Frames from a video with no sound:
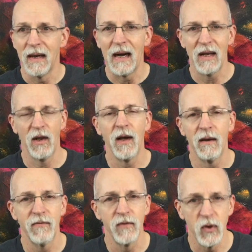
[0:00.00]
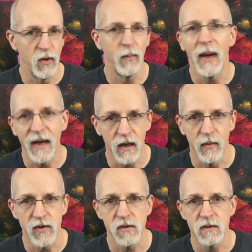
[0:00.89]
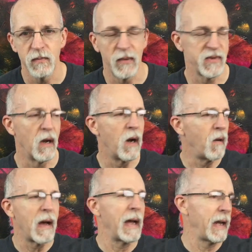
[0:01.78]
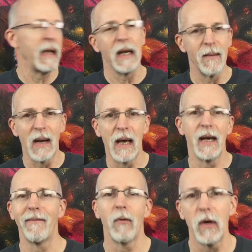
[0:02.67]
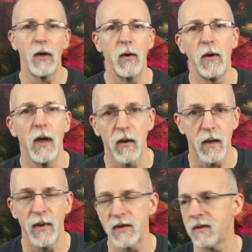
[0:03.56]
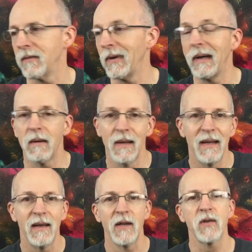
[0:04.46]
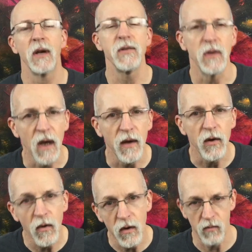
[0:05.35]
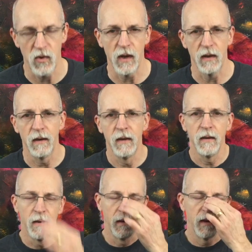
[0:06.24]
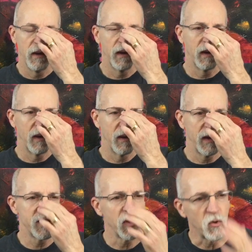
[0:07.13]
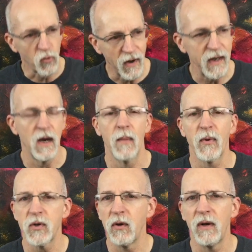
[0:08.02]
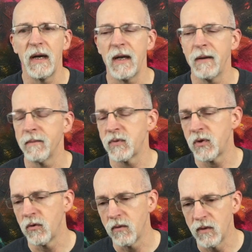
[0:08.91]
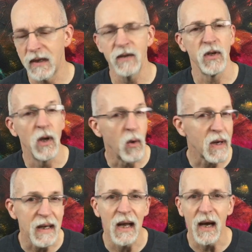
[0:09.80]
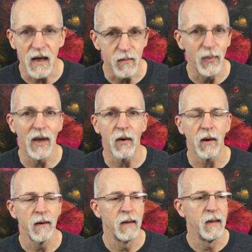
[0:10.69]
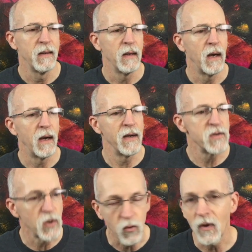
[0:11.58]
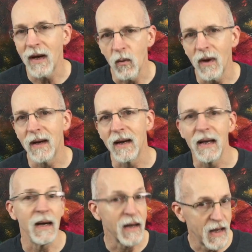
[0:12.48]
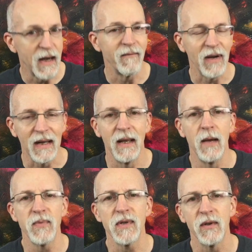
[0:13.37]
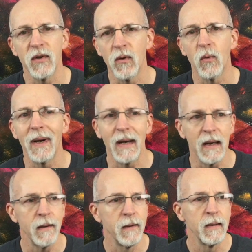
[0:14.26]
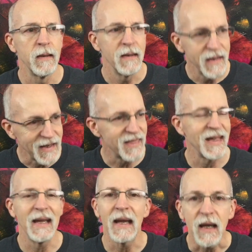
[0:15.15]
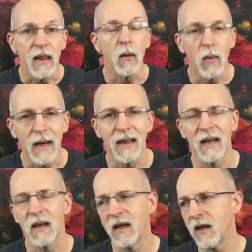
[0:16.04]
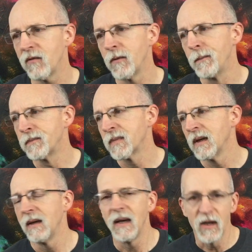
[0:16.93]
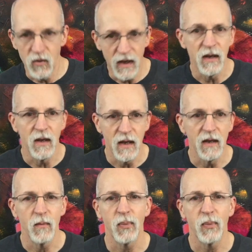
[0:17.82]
I love doing painting commissions. People say, oh, I hate them. I never want to do another commission. Well, that's because you're not doing them right. Uh, it's a great opportunity to get to know a client better uh, it's a great way to get a kind of a glimpse into the way they think and the way they live and, and, and the